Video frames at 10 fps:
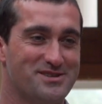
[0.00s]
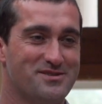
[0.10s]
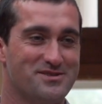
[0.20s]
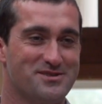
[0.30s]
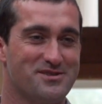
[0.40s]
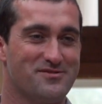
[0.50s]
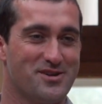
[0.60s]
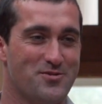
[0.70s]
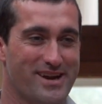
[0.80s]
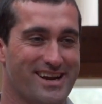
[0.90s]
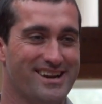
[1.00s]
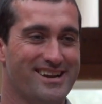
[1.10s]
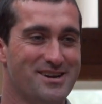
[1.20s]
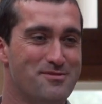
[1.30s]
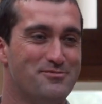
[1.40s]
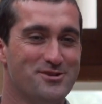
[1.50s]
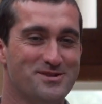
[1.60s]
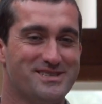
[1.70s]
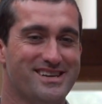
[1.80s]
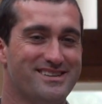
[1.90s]
So there's sort of a quick
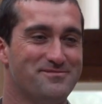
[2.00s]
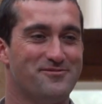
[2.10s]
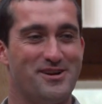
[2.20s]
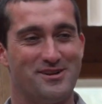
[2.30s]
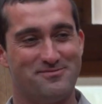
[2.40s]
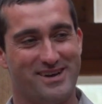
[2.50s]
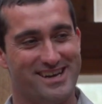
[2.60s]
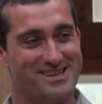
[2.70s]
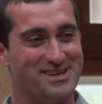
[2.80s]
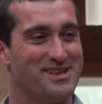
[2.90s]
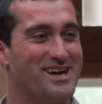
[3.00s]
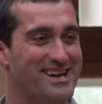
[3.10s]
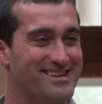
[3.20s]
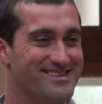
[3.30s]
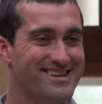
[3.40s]
boost and followed by a decline.